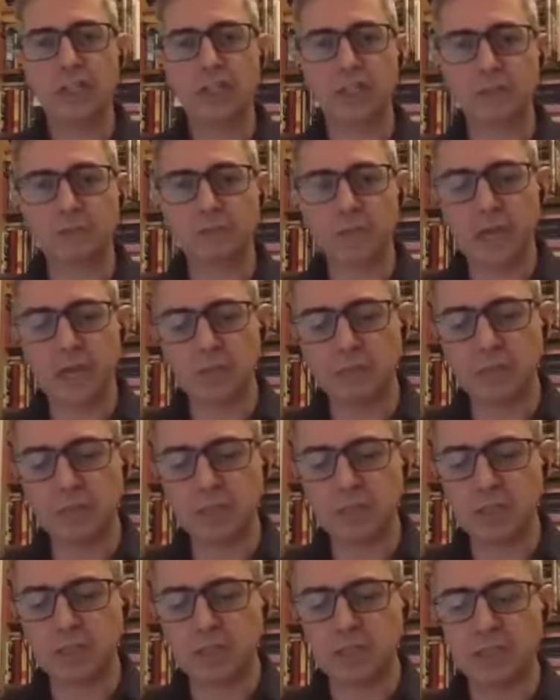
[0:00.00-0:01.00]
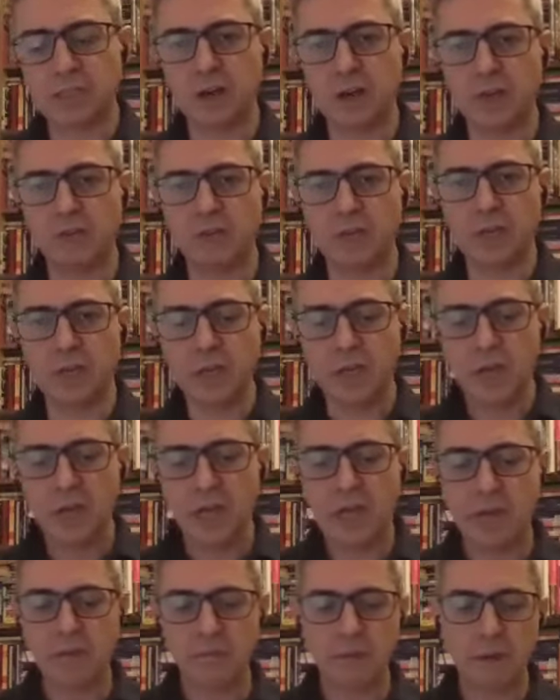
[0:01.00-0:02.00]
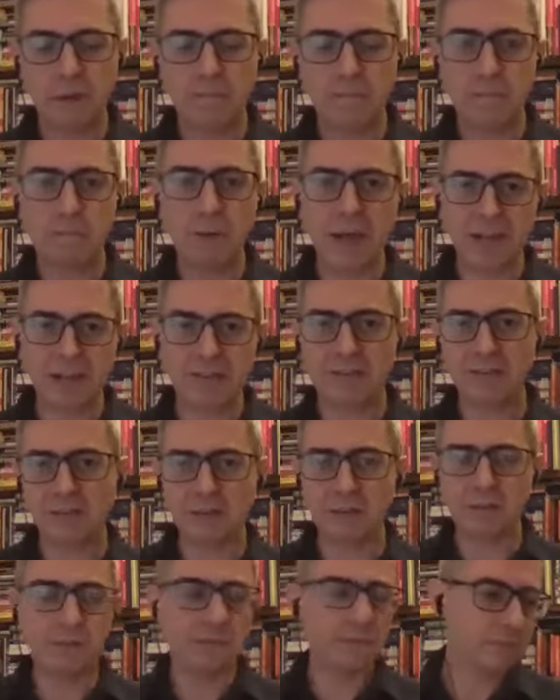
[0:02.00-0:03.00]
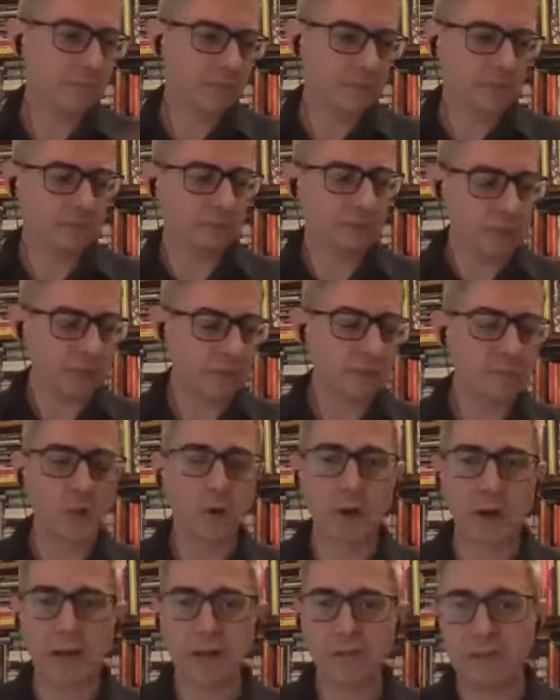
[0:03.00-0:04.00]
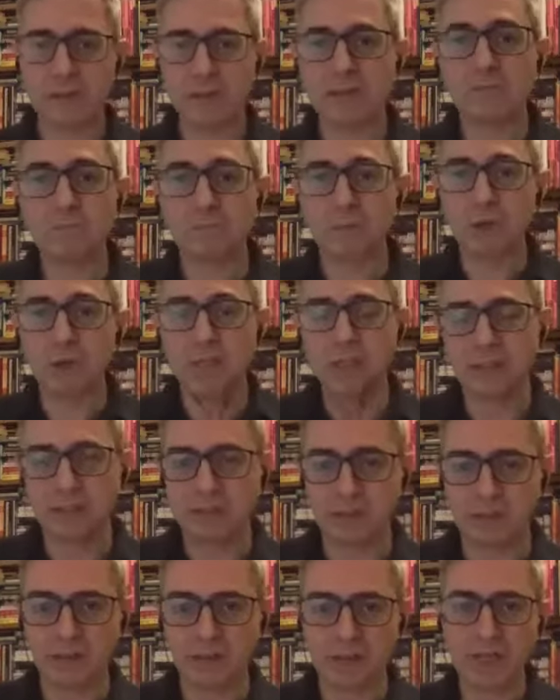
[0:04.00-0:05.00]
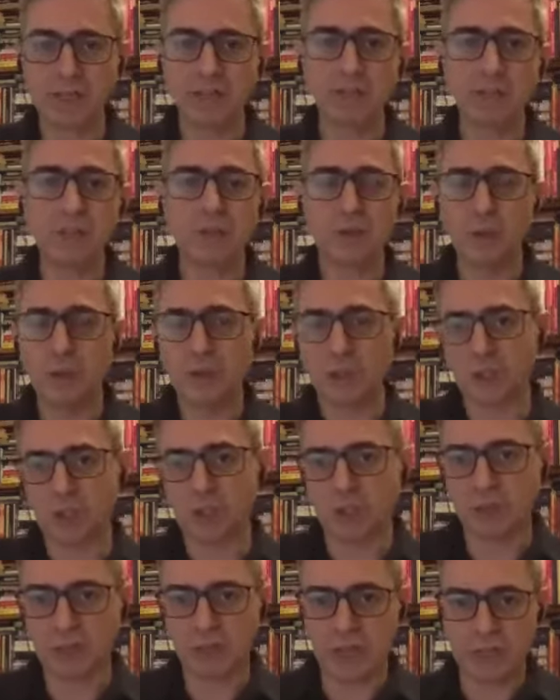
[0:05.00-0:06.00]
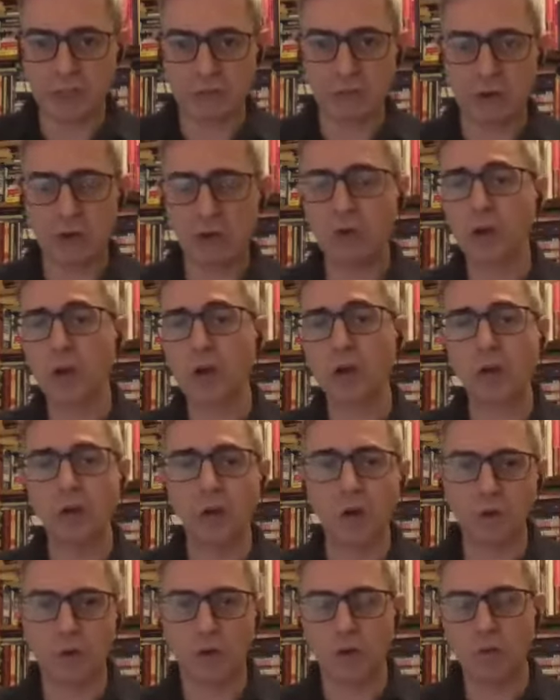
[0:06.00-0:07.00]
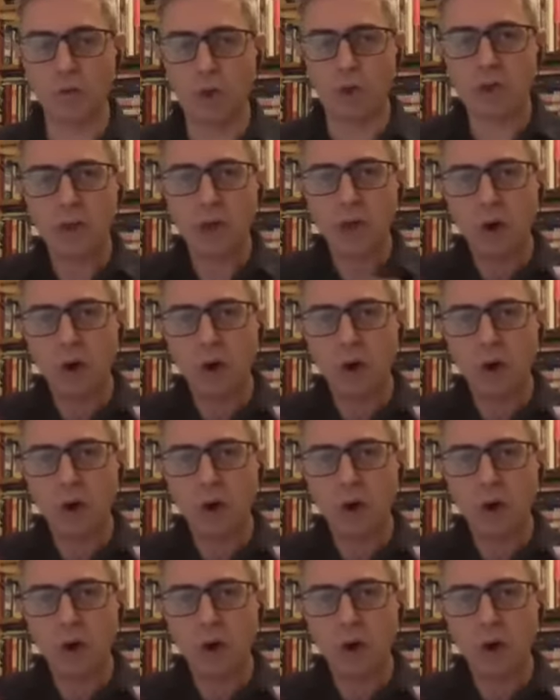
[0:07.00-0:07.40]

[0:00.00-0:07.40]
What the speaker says: Sometimes you discover a better, sometimes more ethical printer, and you switch to that one, or a local one.